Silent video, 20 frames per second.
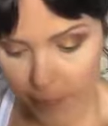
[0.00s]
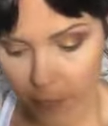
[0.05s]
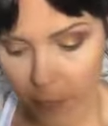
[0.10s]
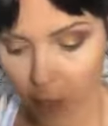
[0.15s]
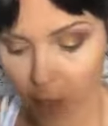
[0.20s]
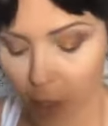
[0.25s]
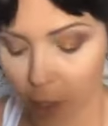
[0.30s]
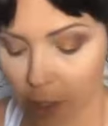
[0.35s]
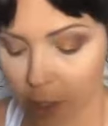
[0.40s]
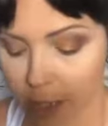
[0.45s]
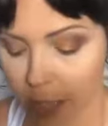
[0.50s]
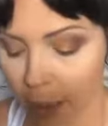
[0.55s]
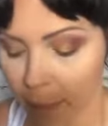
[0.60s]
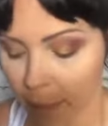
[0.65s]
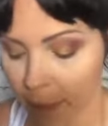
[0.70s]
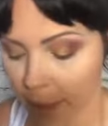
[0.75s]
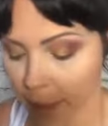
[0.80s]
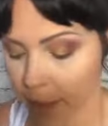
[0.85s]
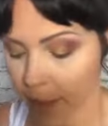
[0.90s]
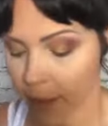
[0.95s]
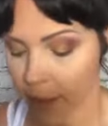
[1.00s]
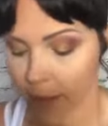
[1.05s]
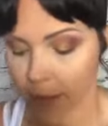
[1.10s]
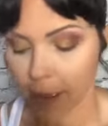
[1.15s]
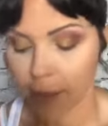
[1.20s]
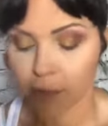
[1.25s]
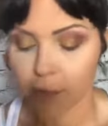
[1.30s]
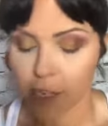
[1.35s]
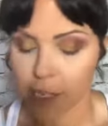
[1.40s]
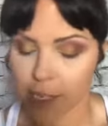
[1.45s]
I use Epic
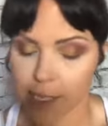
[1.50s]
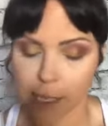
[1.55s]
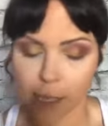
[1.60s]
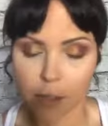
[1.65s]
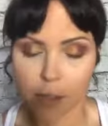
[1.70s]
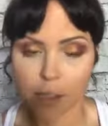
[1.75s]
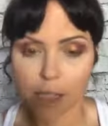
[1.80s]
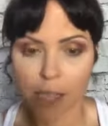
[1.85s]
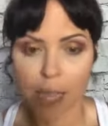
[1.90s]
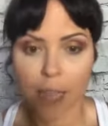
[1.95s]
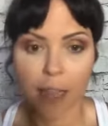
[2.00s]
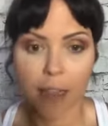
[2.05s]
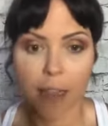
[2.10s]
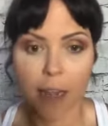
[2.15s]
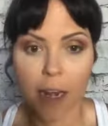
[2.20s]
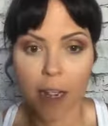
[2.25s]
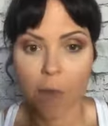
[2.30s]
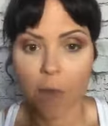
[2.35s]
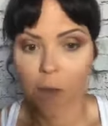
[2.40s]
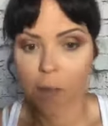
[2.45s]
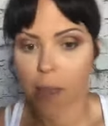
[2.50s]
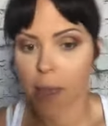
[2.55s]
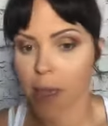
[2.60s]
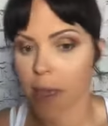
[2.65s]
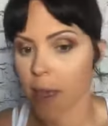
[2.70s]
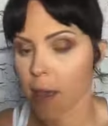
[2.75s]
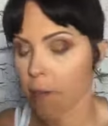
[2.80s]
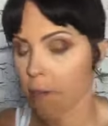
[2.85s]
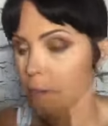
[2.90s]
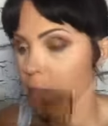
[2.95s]
every single day that I wear
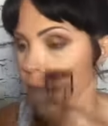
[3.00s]
makeup.